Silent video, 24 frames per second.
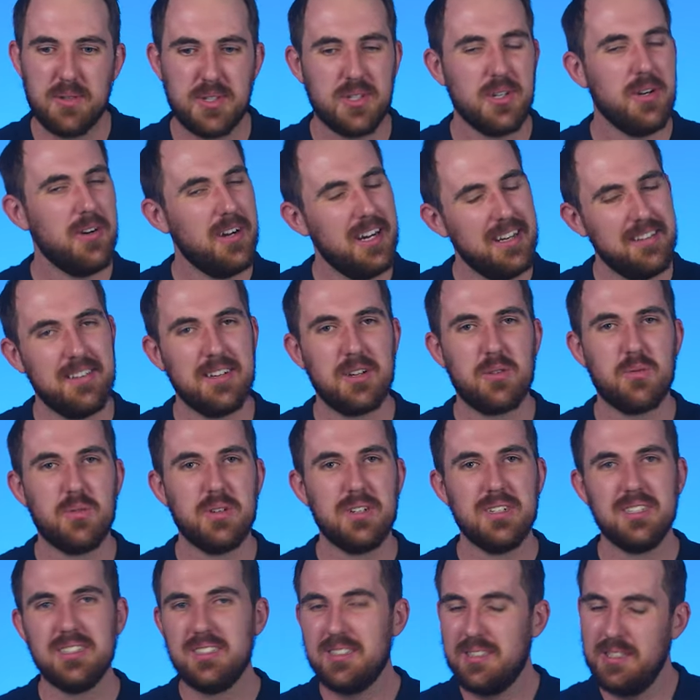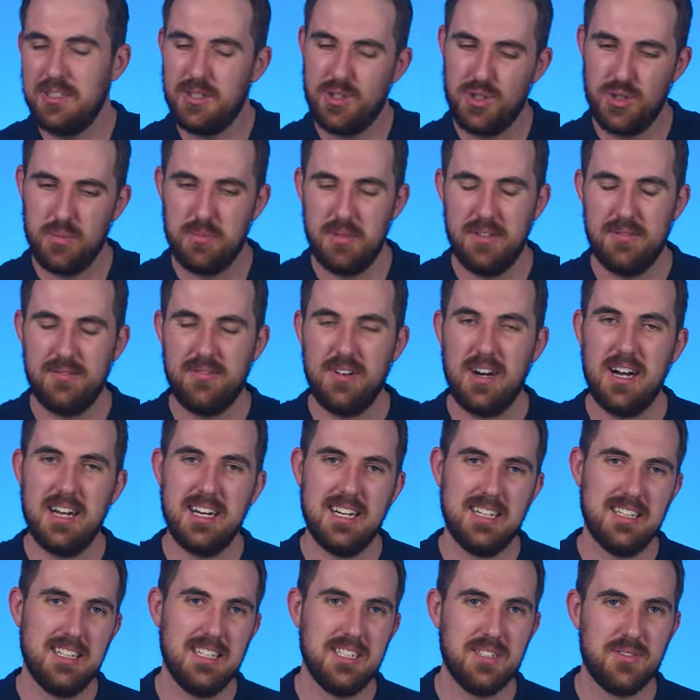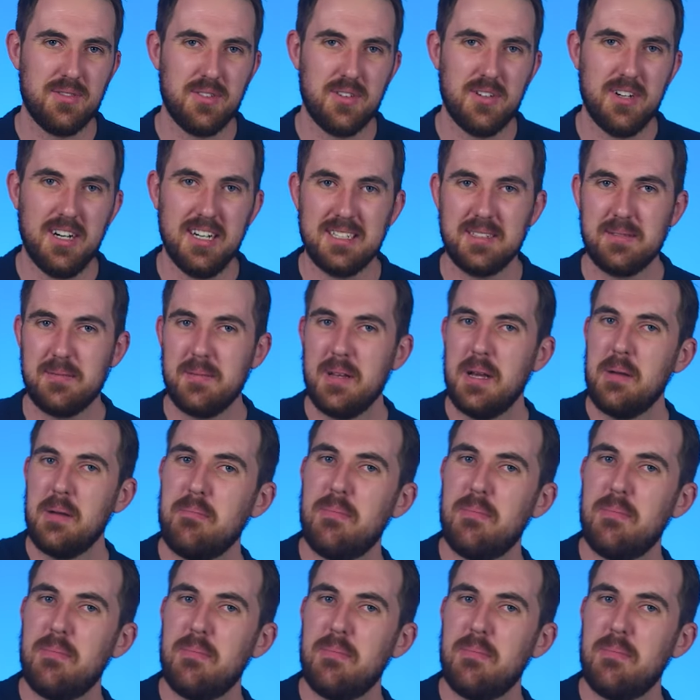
so I think it should be fine, at least for us.